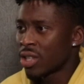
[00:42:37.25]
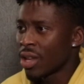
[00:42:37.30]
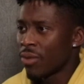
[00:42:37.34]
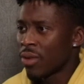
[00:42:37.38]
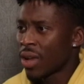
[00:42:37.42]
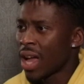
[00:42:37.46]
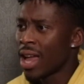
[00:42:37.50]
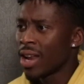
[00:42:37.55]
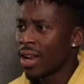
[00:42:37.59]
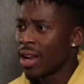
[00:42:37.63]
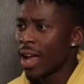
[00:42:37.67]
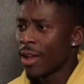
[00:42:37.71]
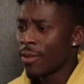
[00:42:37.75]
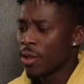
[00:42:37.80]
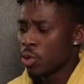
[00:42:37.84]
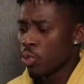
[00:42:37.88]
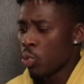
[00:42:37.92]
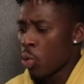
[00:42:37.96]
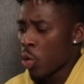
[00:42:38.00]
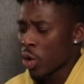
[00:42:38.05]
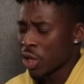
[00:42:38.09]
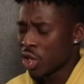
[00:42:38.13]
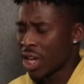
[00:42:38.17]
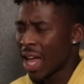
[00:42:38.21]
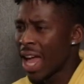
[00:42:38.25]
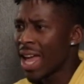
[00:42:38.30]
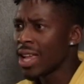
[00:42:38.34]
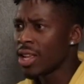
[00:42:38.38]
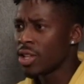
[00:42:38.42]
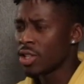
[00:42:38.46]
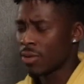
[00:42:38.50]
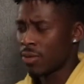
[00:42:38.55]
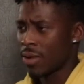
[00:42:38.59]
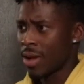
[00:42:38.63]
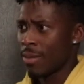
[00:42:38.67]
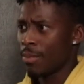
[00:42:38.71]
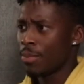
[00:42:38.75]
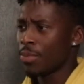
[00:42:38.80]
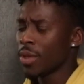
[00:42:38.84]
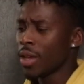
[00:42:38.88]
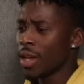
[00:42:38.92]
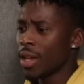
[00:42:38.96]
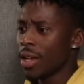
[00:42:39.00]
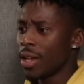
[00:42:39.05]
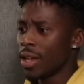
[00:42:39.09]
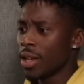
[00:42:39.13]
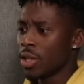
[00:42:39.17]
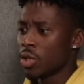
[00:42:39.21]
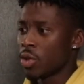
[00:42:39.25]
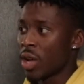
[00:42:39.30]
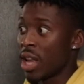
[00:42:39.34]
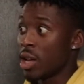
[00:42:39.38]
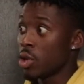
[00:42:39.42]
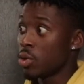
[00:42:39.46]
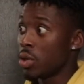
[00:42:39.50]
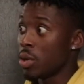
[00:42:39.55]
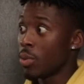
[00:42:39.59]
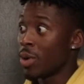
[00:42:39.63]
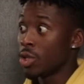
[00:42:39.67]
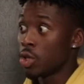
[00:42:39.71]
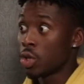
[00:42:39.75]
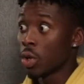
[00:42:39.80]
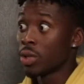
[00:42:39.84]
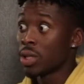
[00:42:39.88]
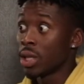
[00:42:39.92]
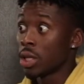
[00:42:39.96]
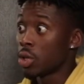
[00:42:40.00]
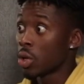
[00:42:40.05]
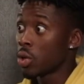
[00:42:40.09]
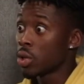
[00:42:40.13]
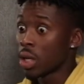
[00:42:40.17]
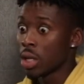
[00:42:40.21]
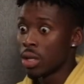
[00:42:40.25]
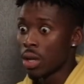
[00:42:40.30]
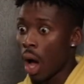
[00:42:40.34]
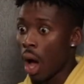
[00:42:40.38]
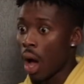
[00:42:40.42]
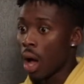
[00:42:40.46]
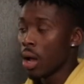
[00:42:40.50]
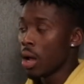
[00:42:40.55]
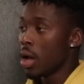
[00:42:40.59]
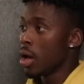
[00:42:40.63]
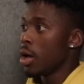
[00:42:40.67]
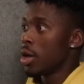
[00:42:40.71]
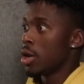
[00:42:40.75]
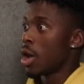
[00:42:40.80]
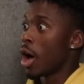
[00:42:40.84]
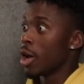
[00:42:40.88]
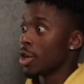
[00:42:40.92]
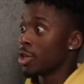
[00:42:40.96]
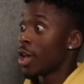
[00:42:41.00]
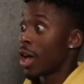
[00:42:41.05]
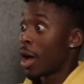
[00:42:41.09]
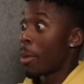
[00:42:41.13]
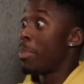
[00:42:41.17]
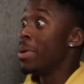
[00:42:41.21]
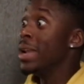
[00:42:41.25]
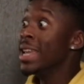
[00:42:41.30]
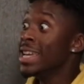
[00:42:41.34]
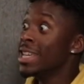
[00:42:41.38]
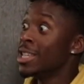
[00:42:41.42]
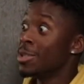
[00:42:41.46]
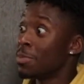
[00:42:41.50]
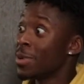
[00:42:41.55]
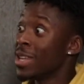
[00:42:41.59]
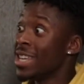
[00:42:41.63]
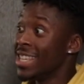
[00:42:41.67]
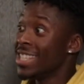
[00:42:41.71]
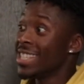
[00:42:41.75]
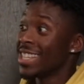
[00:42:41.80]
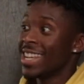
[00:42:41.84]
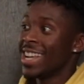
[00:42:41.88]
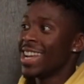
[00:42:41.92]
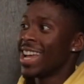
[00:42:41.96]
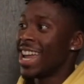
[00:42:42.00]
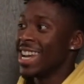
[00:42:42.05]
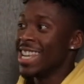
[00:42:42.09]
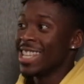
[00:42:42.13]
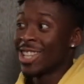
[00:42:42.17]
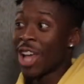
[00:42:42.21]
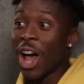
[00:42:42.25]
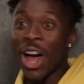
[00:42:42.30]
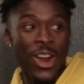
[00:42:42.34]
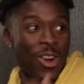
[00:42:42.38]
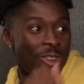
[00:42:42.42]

have kind of like his walk changed, fam. So I literally went, Jose, no, please. And he turned